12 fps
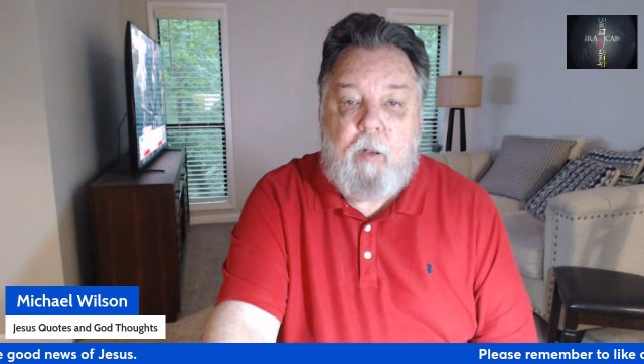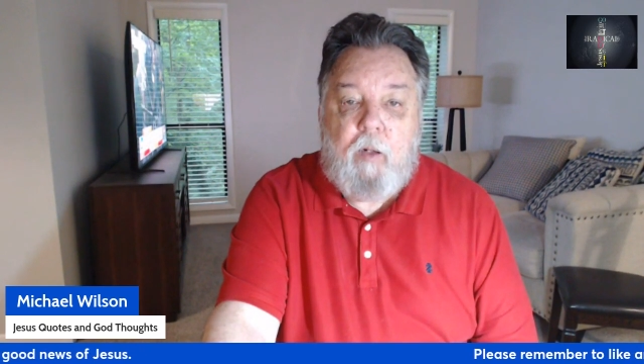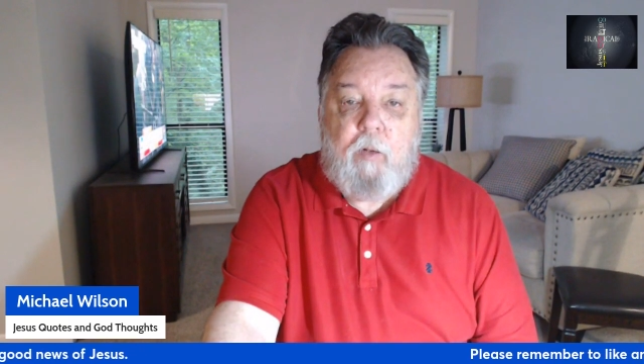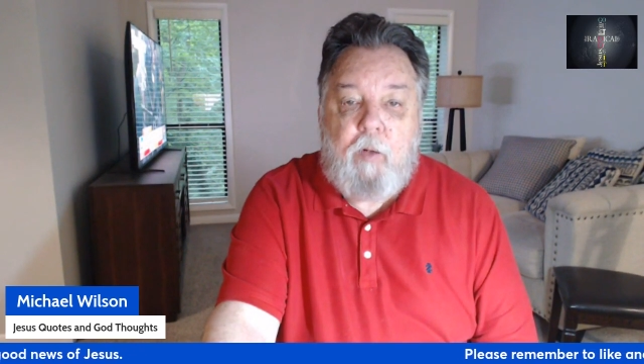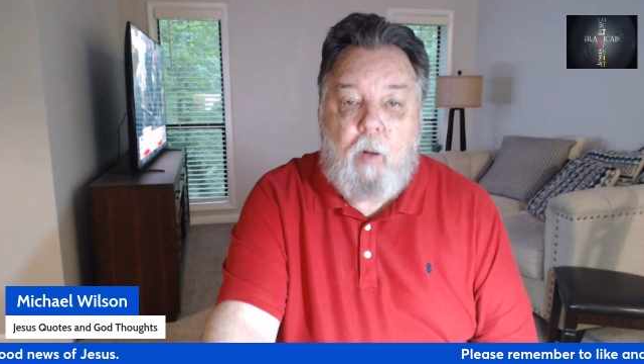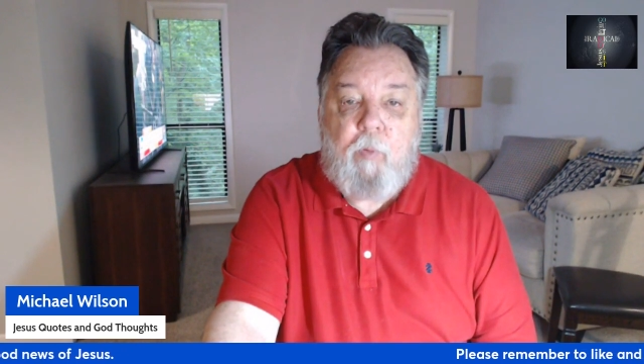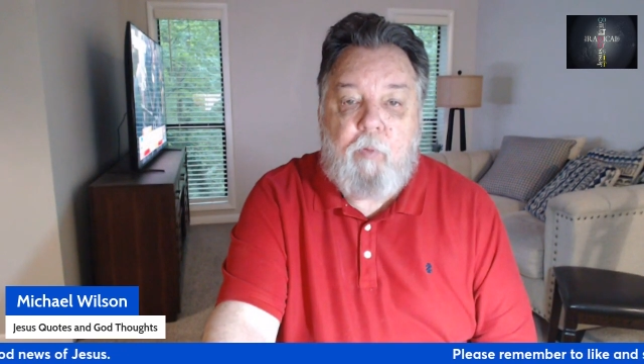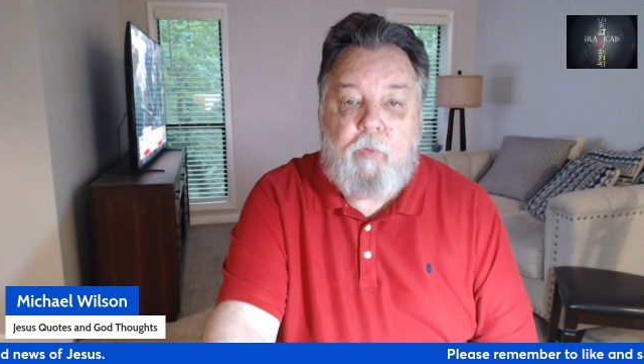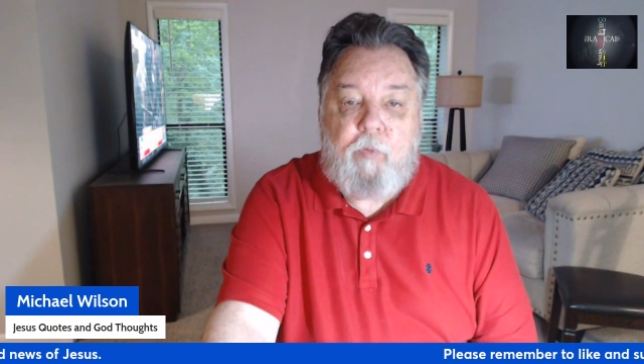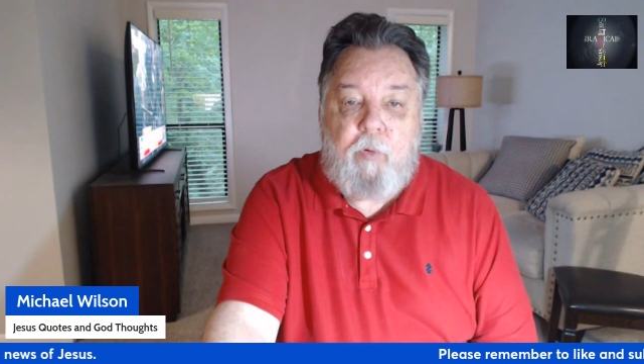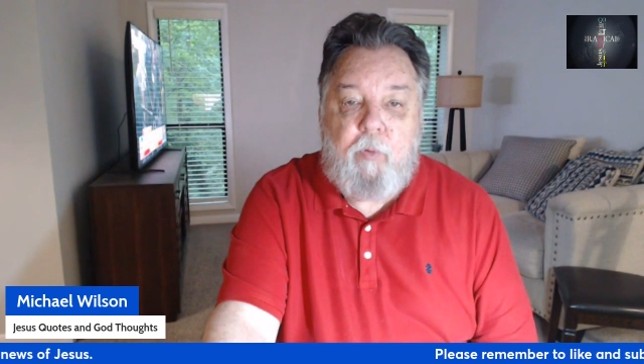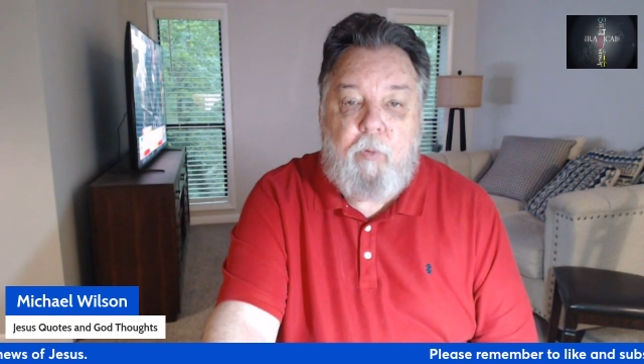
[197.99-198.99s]
Numbers
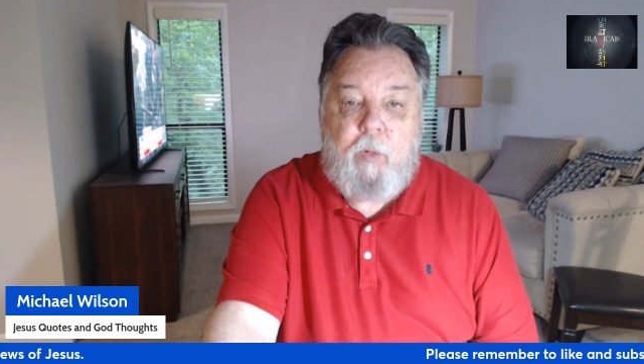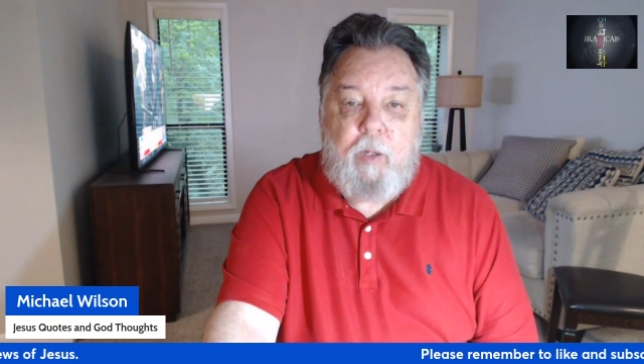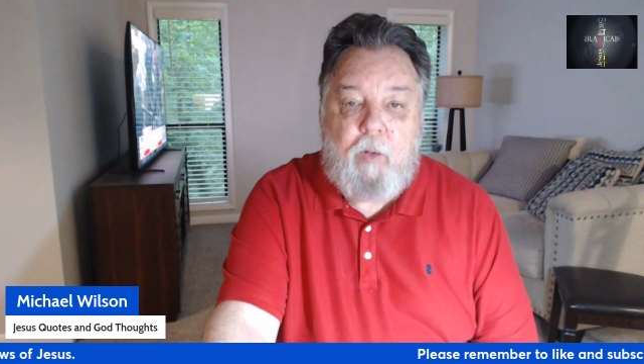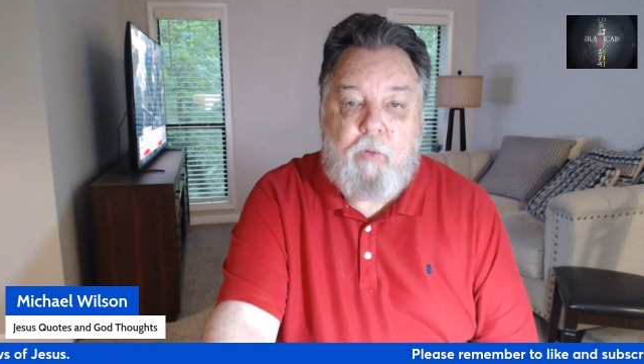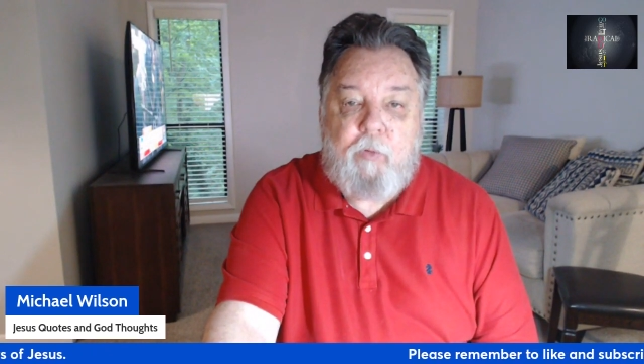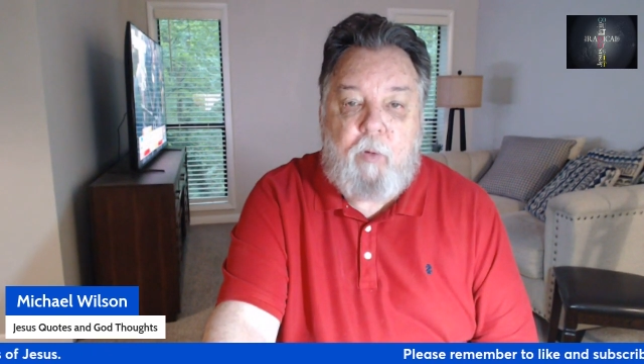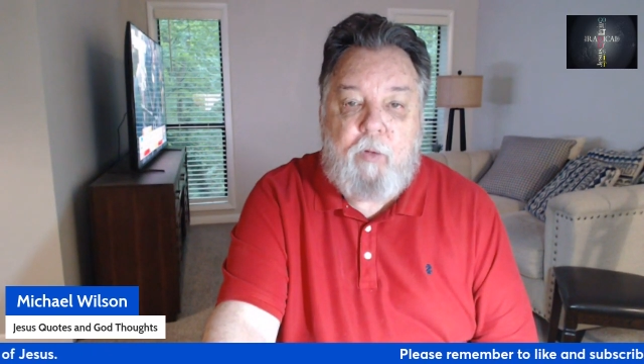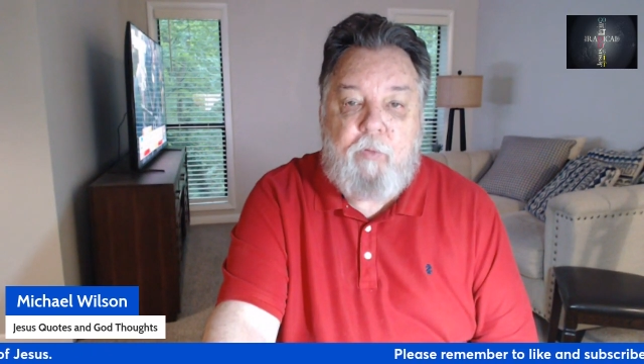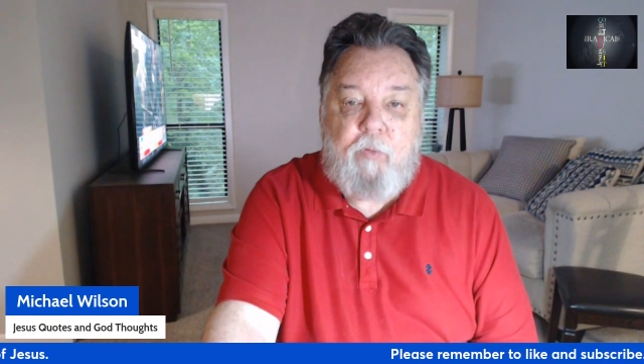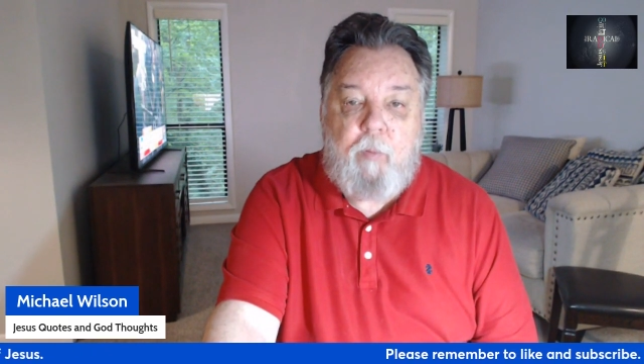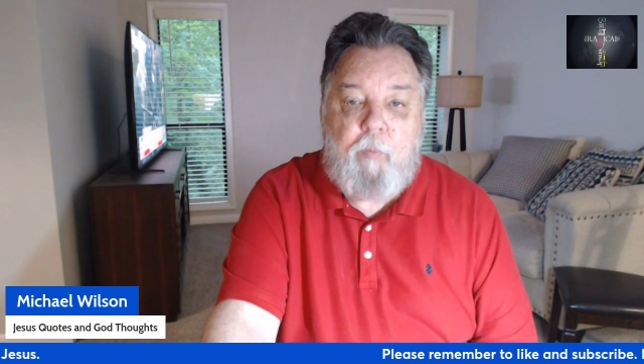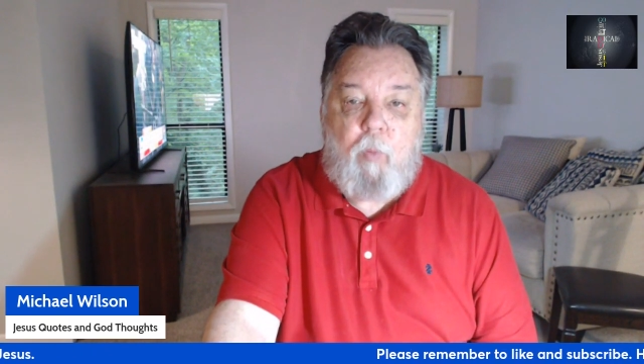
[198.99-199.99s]
2 illustrates
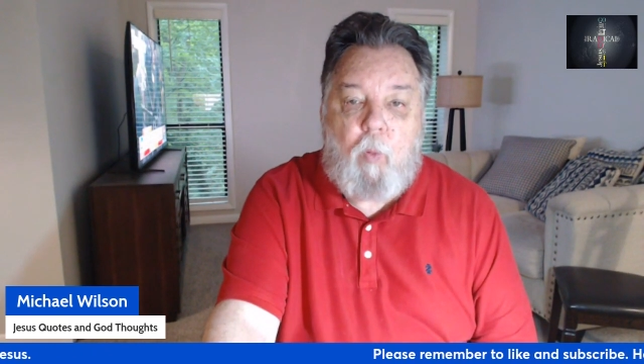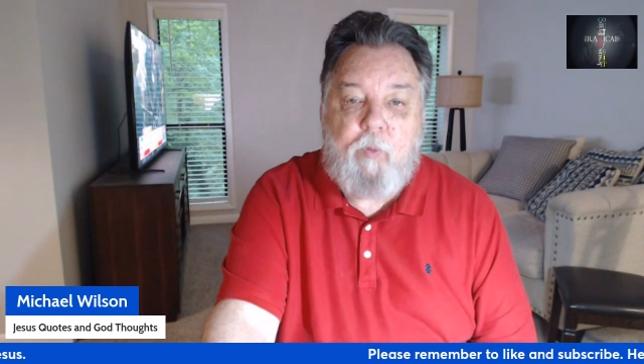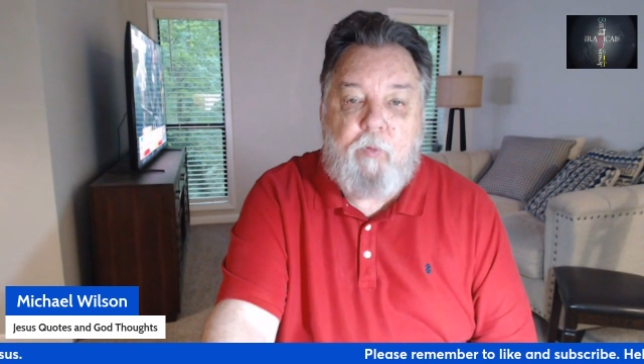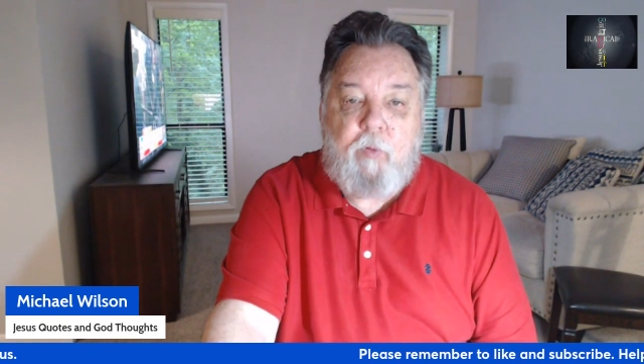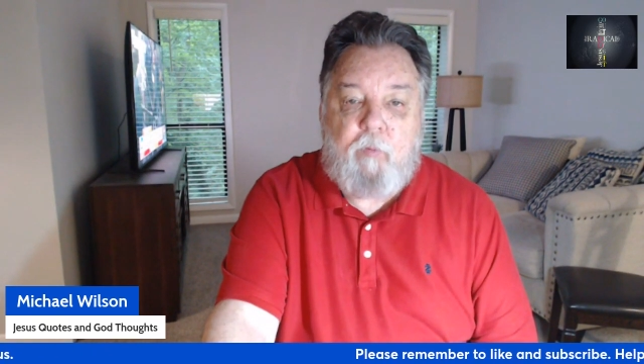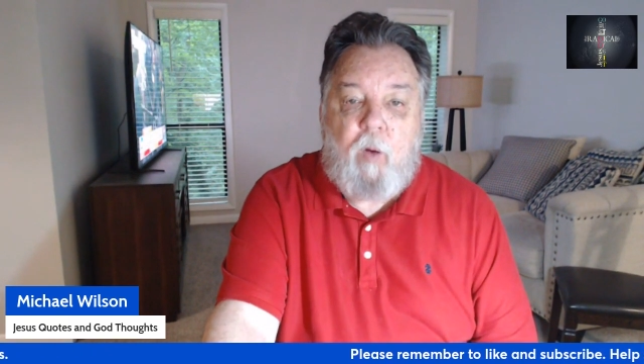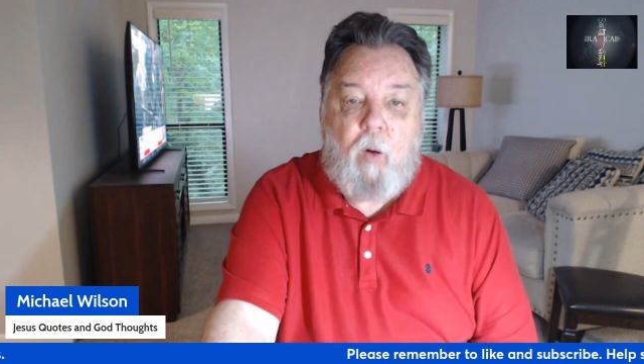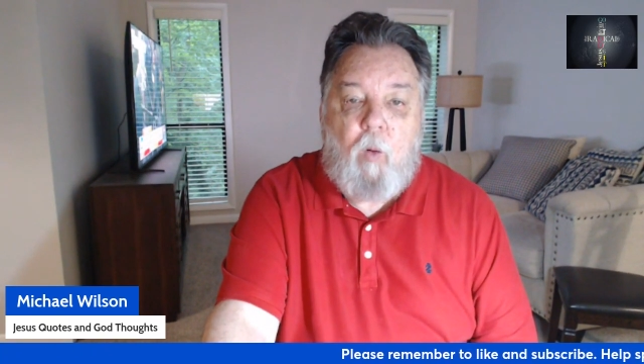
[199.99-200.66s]
the importance of